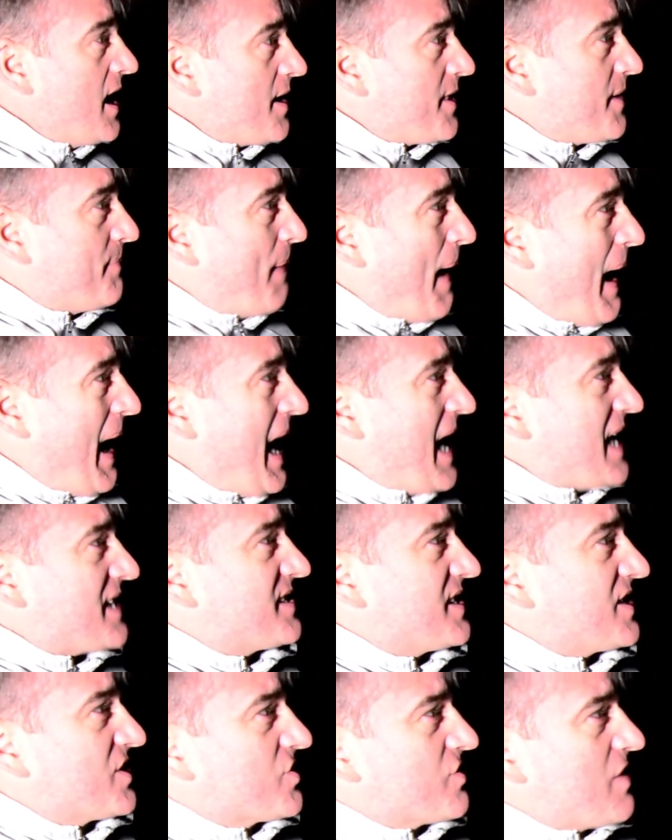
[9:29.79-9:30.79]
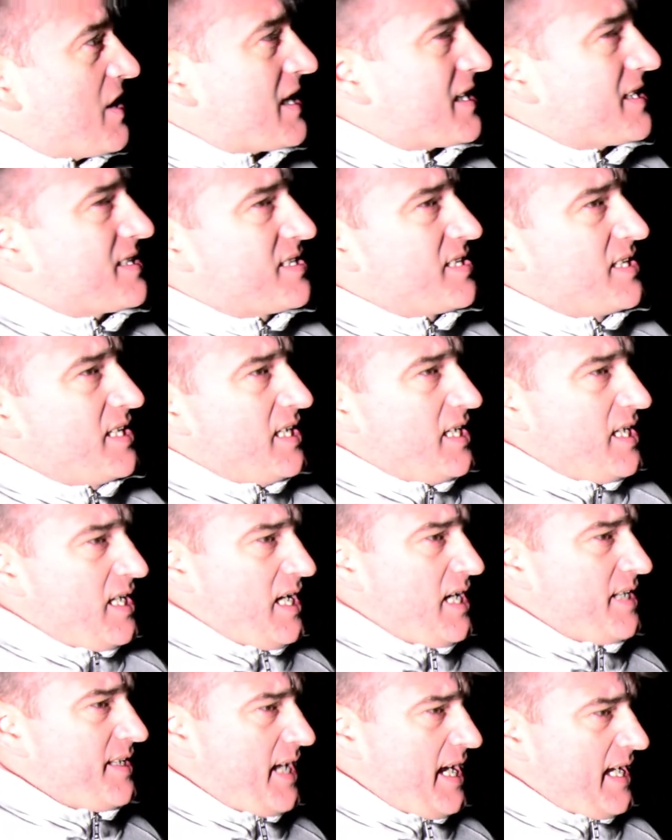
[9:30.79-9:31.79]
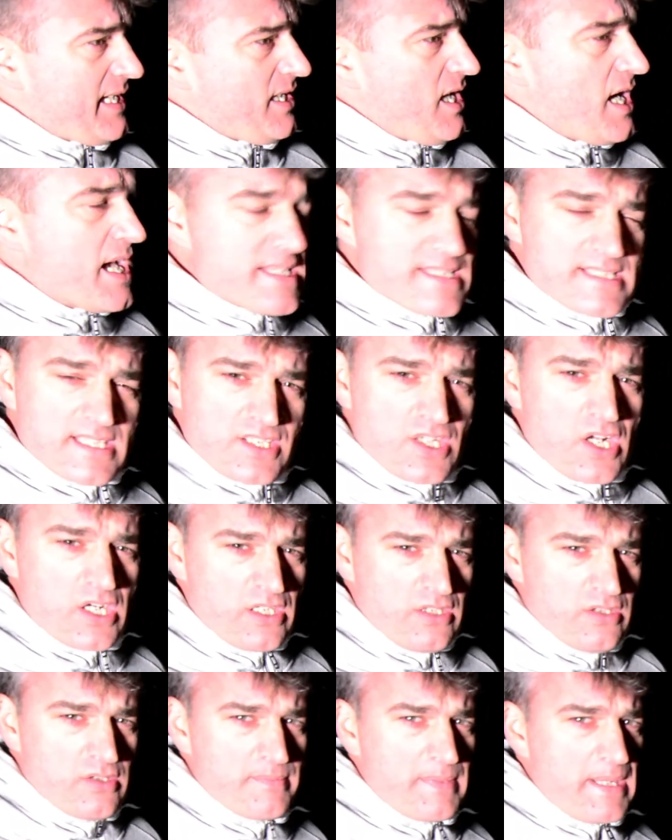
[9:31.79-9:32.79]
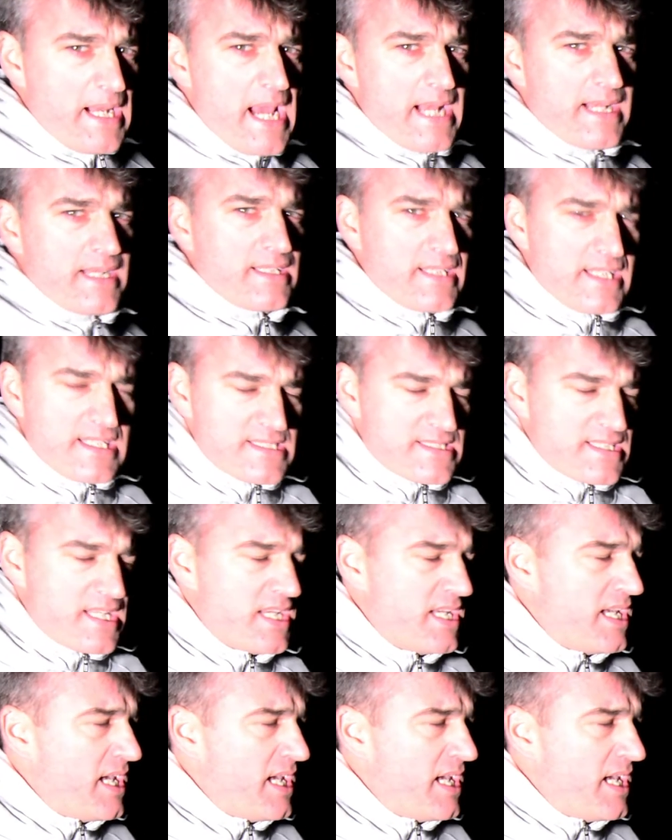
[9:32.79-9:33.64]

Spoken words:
the passing trucks and their headlights are not illuminating this.